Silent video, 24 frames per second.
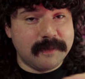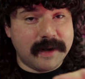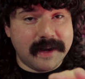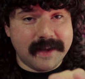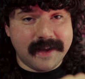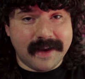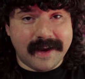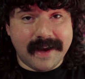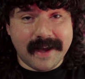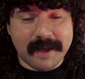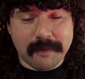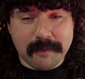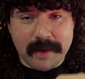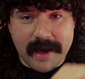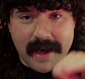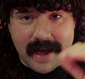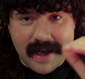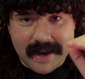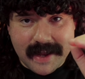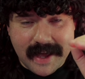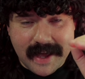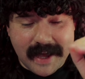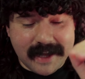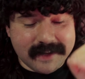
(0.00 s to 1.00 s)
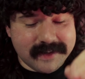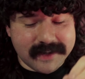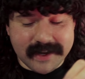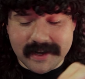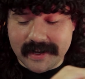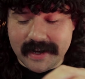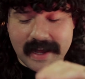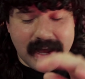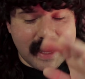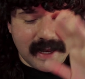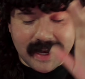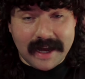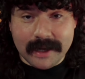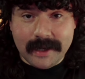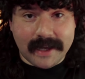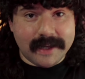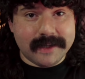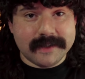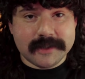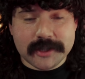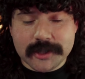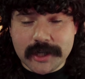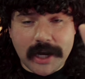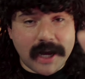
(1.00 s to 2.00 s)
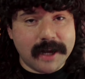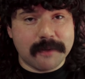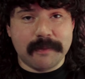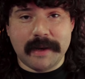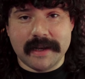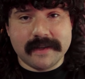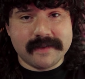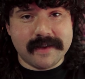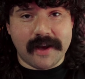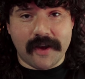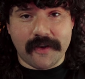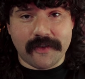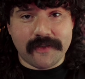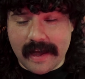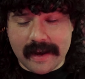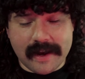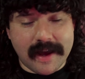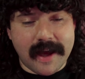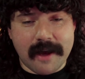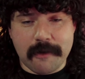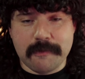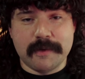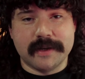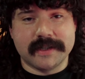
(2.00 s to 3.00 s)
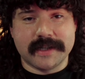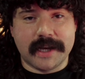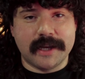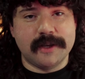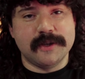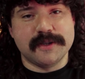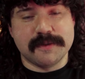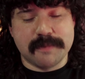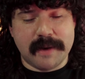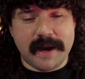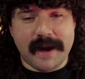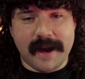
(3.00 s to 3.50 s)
my iPad a ton. I shock myself at how much I use my